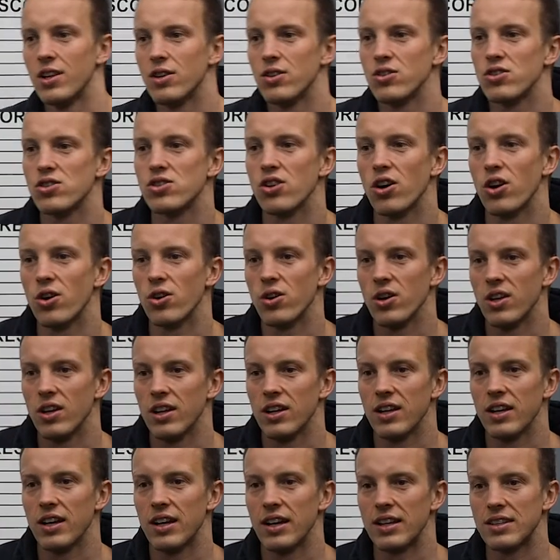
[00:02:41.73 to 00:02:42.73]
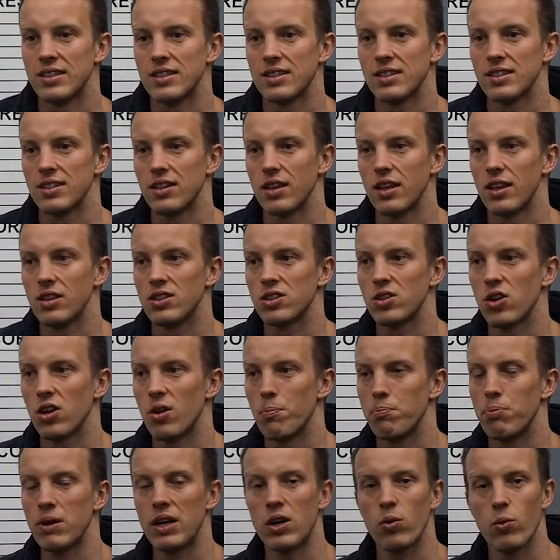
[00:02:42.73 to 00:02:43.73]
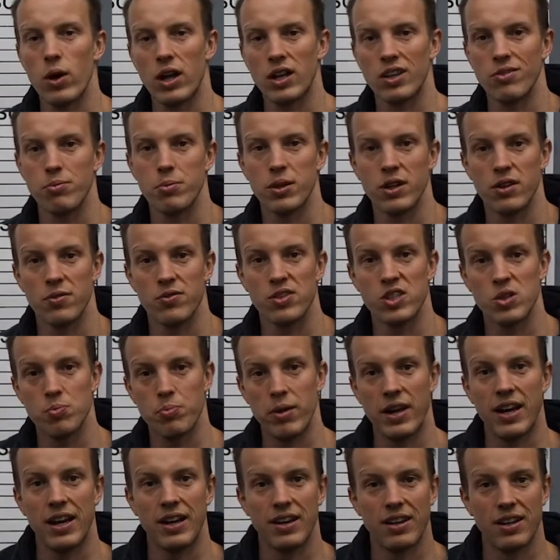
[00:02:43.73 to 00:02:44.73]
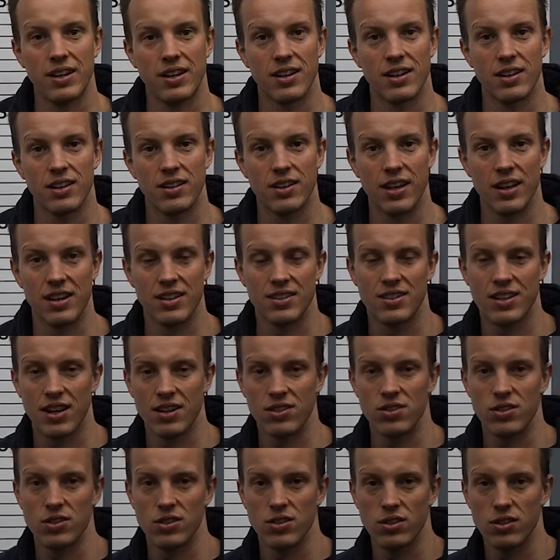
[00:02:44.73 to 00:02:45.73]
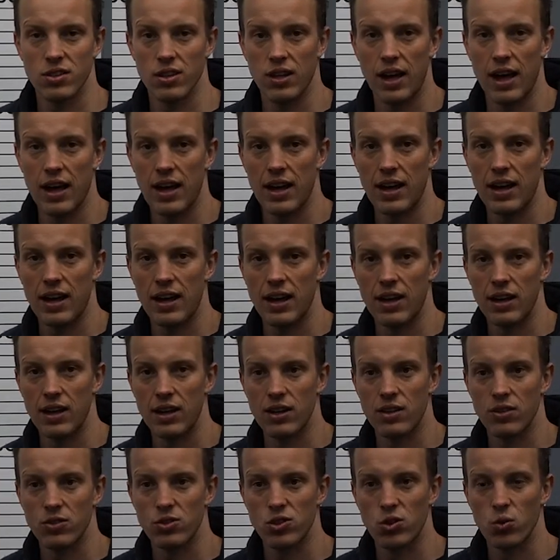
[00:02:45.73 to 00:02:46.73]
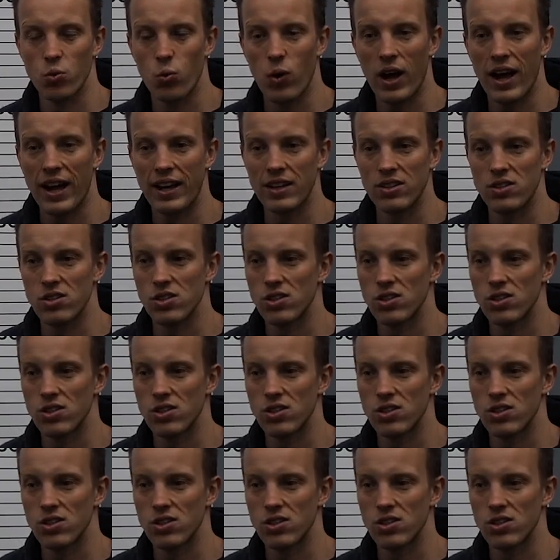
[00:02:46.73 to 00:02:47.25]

So it's got a bigger element of speed in it than it does to weight.